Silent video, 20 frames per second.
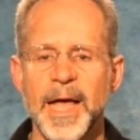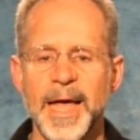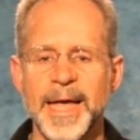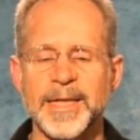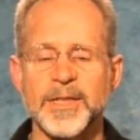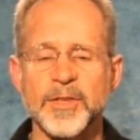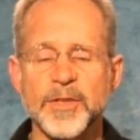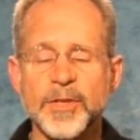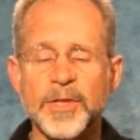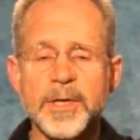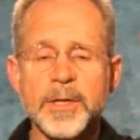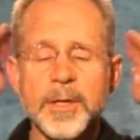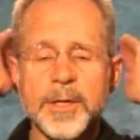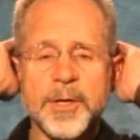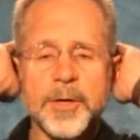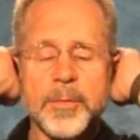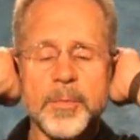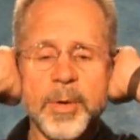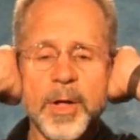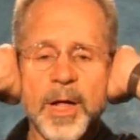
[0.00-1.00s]
and
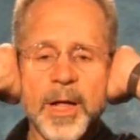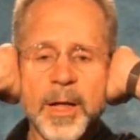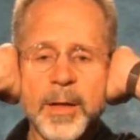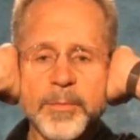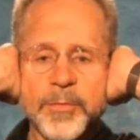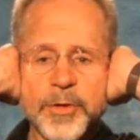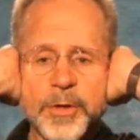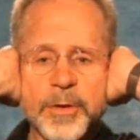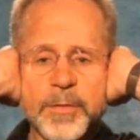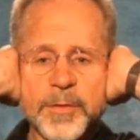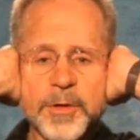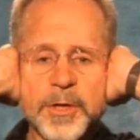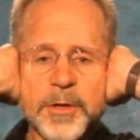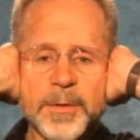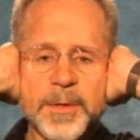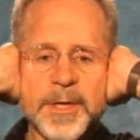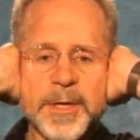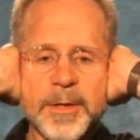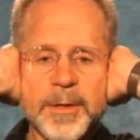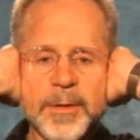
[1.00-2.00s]
sealing your palms over
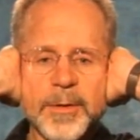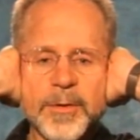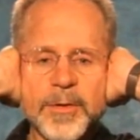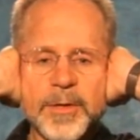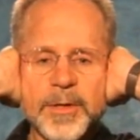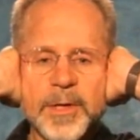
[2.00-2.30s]
your ears.